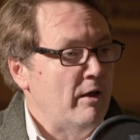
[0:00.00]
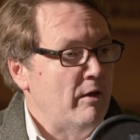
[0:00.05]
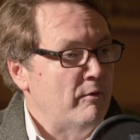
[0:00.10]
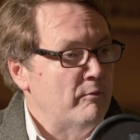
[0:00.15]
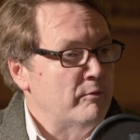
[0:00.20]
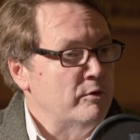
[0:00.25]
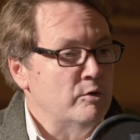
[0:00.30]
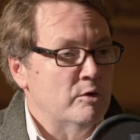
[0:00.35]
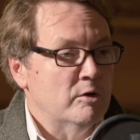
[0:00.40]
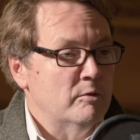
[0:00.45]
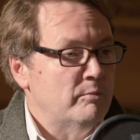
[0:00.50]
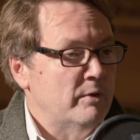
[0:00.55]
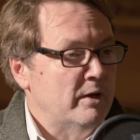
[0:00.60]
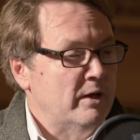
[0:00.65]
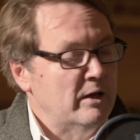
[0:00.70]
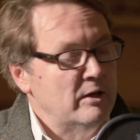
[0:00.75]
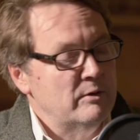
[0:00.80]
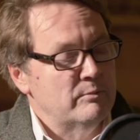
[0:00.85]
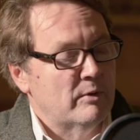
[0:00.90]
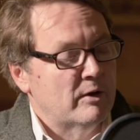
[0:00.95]
You can
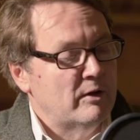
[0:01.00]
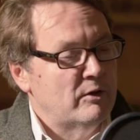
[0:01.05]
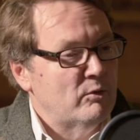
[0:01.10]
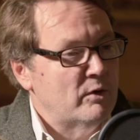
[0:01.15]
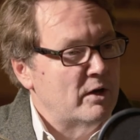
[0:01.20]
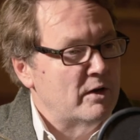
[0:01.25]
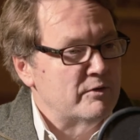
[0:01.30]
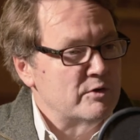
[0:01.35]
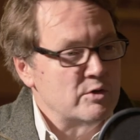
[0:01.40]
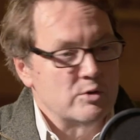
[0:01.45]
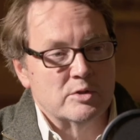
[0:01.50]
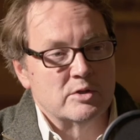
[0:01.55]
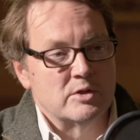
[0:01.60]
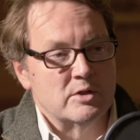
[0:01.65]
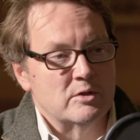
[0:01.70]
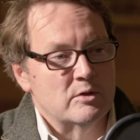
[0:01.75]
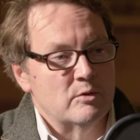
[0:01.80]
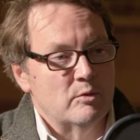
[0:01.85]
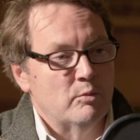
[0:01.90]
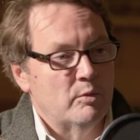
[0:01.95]
begin, by the way, if you're
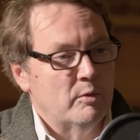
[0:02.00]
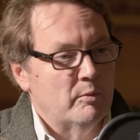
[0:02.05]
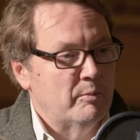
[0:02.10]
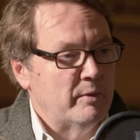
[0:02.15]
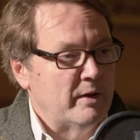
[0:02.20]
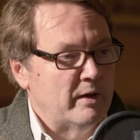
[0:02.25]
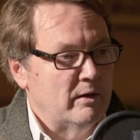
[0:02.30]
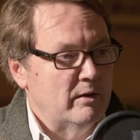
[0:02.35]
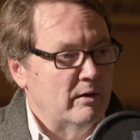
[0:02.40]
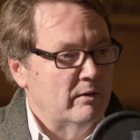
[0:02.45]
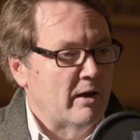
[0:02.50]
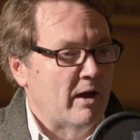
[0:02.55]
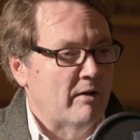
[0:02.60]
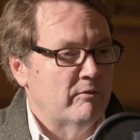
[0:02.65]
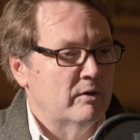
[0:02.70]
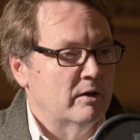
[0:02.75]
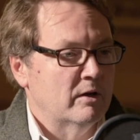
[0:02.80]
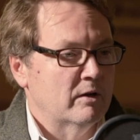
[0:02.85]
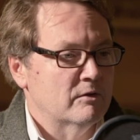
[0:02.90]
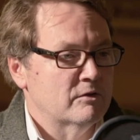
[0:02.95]
interested. We'll be
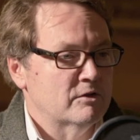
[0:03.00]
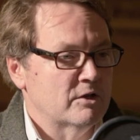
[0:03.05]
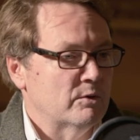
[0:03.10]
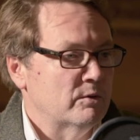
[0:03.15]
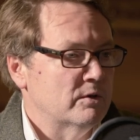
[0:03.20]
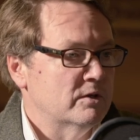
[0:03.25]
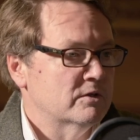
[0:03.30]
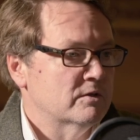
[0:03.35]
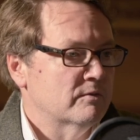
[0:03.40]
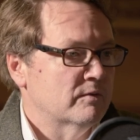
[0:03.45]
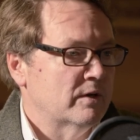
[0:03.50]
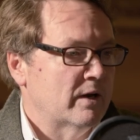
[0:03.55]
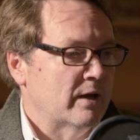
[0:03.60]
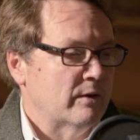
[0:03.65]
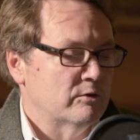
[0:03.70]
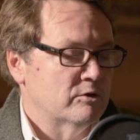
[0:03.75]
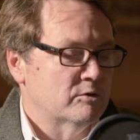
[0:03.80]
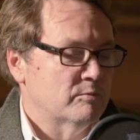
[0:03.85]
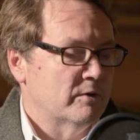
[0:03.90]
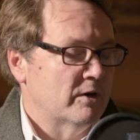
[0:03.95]
having a series of
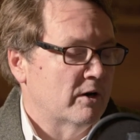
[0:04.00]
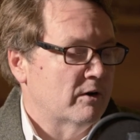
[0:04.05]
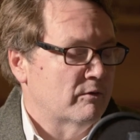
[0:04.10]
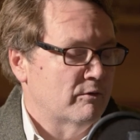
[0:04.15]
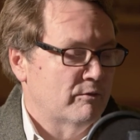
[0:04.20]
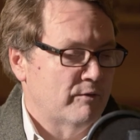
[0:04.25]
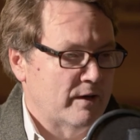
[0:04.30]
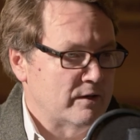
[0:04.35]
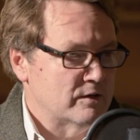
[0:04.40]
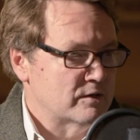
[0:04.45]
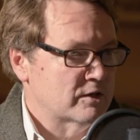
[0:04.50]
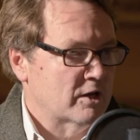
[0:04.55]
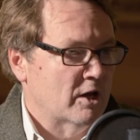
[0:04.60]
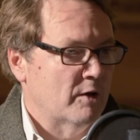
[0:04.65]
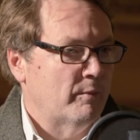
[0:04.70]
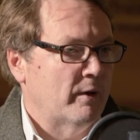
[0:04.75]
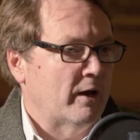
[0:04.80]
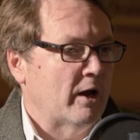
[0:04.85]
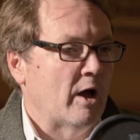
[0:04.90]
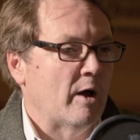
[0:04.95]
announcements on events
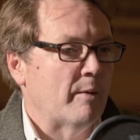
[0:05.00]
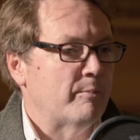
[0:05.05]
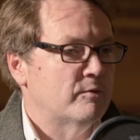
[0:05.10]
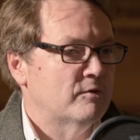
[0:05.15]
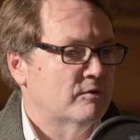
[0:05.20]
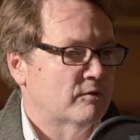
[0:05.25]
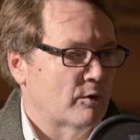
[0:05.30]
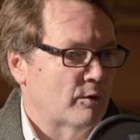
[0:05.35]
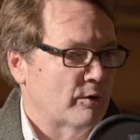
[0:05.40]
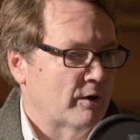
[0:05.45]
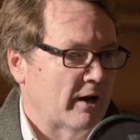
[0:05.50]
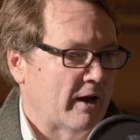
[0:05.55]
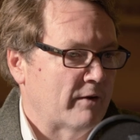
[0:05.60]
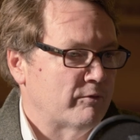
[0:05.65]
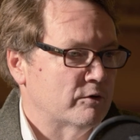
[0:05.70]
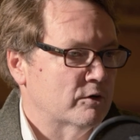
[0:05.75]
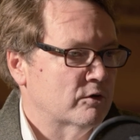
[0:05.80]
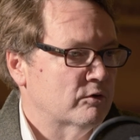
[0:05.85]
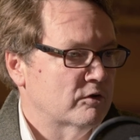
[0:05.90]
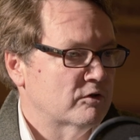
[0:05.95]
coming up starting
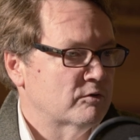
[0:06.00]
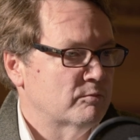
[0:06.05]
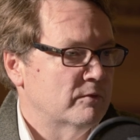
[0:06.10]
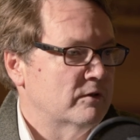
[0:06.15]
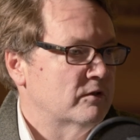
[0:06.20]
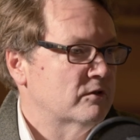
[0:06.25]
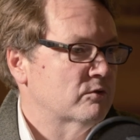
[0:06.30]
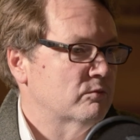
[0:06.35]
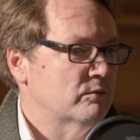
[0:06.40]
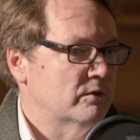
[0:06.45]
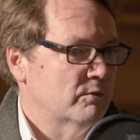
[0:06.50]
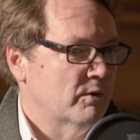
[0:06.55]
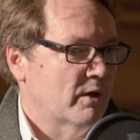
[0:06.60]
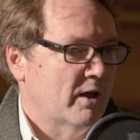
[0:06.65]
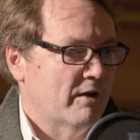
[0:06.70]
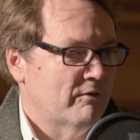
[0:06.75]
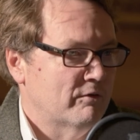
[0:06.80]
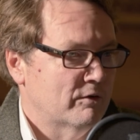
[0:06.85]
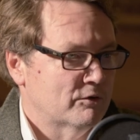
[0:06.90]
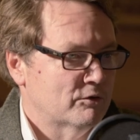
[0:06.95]
after Christmas. We will
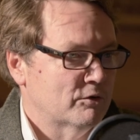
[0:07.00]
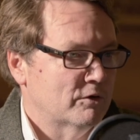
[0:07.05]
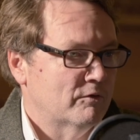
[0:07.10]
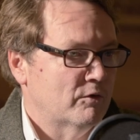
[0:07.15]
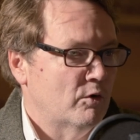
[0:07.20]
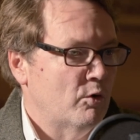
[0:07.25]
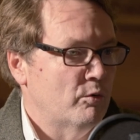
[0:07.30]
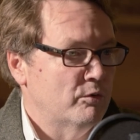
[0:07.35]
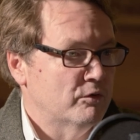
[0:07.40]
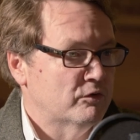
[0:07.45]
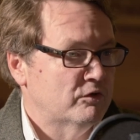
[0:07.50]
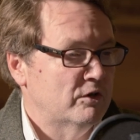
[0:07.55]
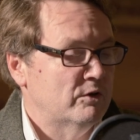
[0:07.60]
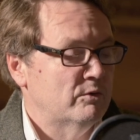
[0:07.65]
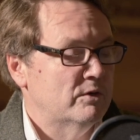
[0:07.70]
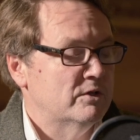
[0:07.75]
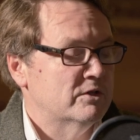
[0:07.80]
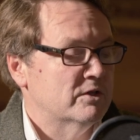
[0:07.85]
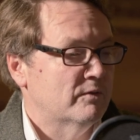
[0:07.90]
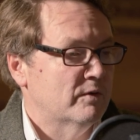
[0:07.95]
have a sort of a whole
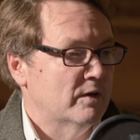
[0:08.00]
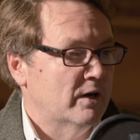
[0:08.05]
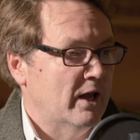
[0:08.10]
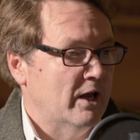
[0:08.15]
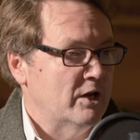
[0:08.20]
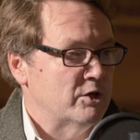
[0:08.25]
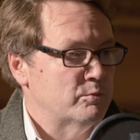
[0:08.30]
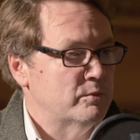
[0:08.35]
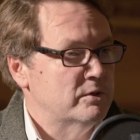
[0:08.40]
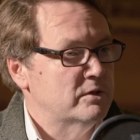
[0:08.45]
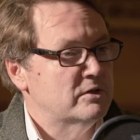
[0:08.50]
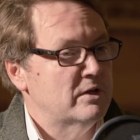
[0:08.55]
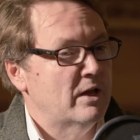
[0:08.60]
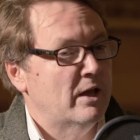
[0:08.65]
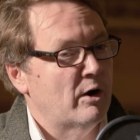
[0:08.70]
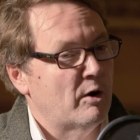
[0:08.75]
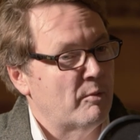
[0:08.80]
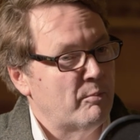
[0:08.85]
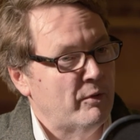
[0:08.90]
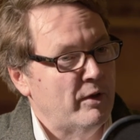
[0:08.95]
series of engagements.
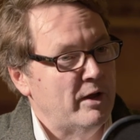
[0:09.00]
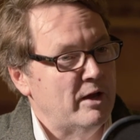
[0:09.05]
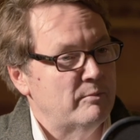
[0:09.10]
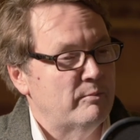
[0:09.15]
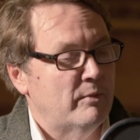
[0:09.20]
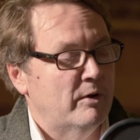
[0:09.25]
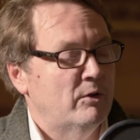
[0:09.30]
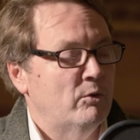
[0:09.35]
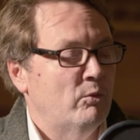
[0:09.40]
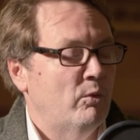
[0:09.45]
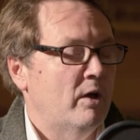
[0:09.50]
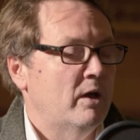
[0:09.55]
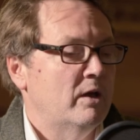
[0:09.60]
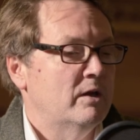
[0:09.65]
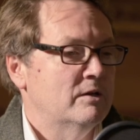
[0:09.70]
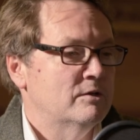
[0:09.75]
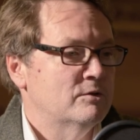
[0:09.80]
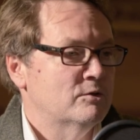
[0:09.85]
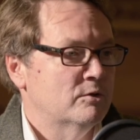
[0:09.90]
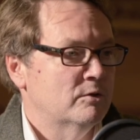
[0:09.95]
And our plan, by the way,
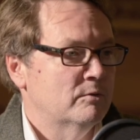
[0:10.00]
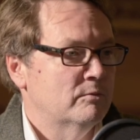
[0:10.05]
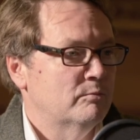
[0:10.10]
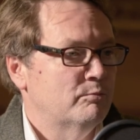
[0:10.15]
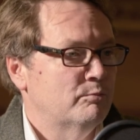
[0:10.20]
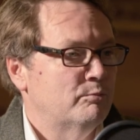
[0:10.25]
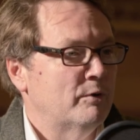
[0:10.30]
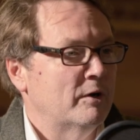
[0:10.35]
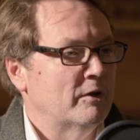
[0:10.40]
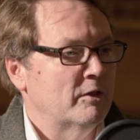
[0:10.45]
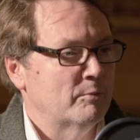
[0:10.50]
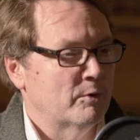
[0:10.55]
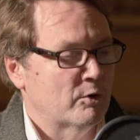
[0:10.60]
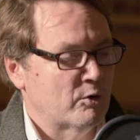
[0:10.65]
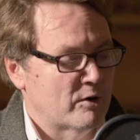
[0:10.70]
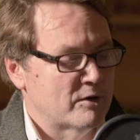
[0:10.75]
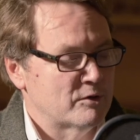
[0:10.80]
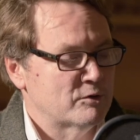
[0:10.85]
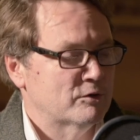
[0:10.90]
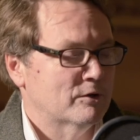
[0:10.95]
is to bring them
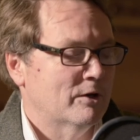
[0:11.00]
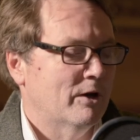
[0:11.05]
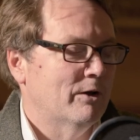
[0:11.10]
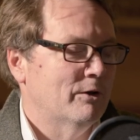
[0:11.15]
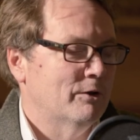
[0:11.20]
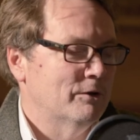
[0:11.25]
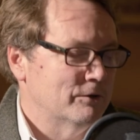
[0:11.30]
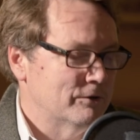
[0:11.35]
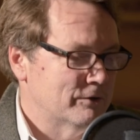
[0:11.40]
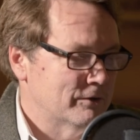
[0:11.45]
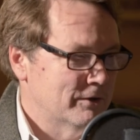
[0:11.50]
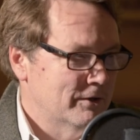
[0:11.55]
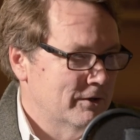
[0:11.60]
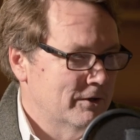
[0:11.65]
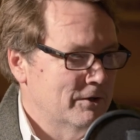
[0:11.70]
across Scotland.